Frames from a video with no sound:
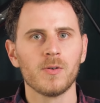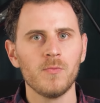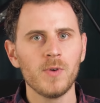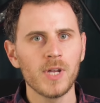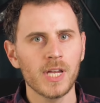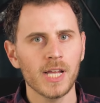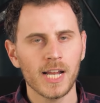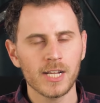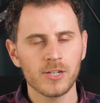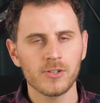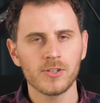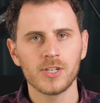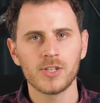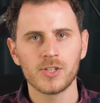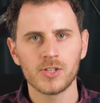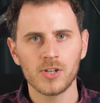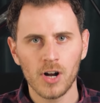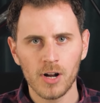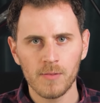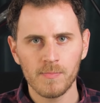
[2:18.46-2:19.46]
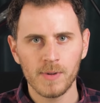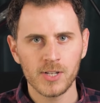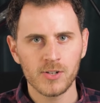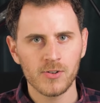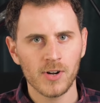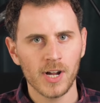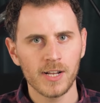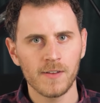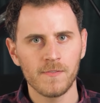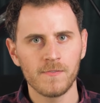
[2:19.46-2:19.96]
we could actually start by
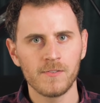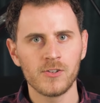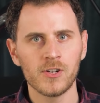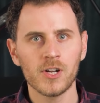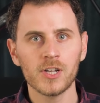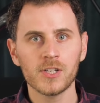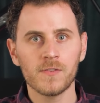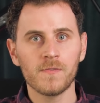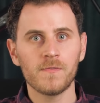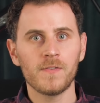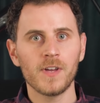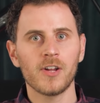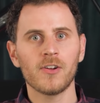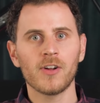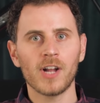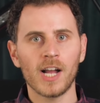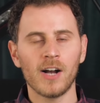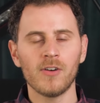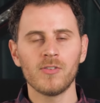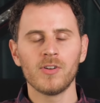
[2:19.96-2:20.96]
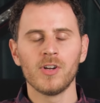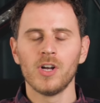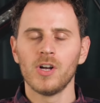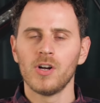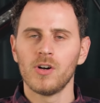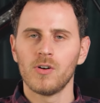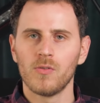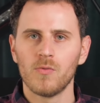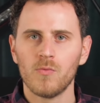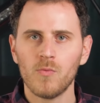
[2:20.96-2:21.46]
trying to just figure out
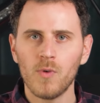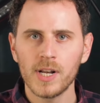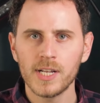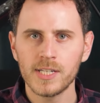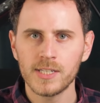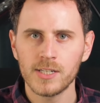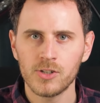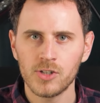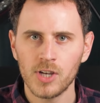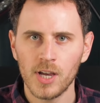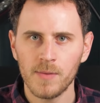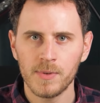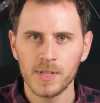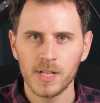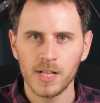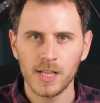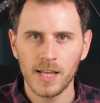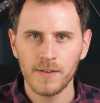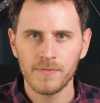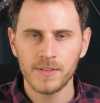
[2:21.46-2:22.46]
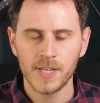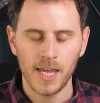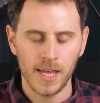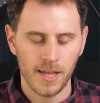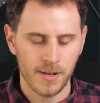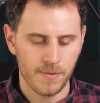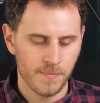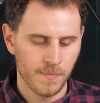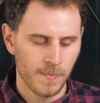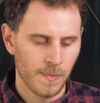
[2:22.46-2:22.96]
what is the shape in the left
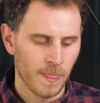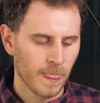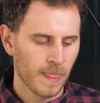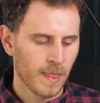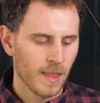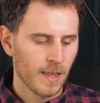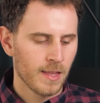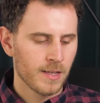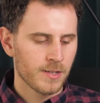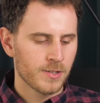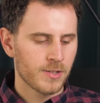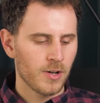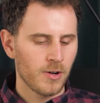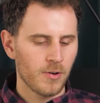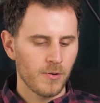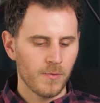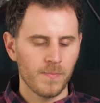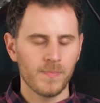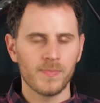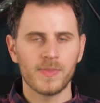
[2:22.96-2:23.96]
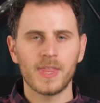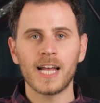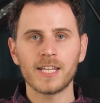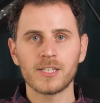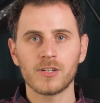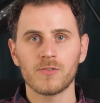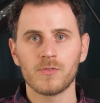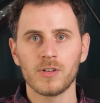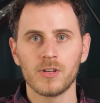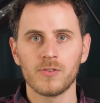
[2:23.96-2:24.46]
hand? So
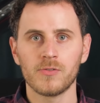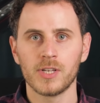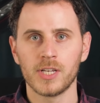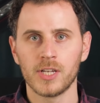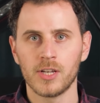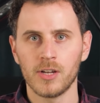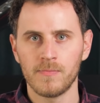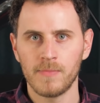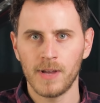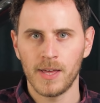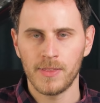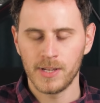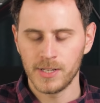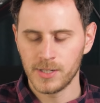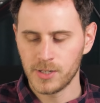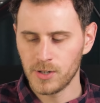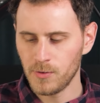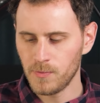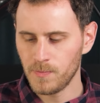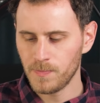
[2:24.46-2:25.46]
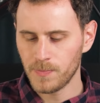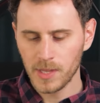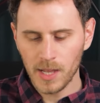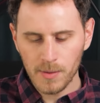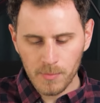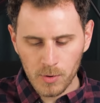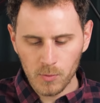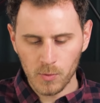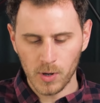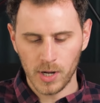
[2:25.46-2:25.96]
that's a really, really good method. So
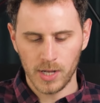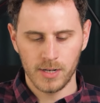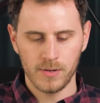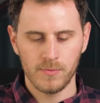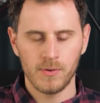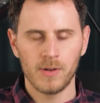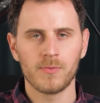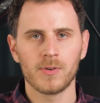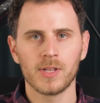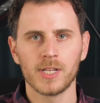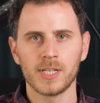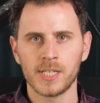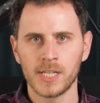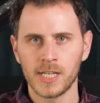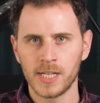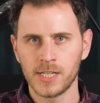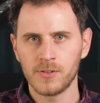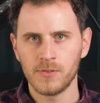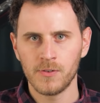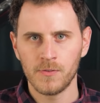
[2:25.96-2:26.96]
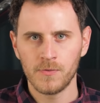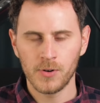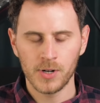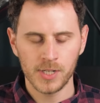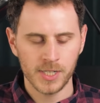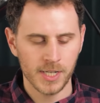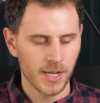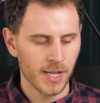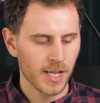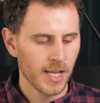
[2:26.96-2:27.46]
number one, when we're listening to a
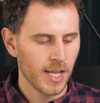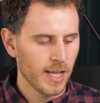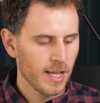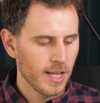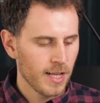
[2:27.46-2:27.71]
voicing,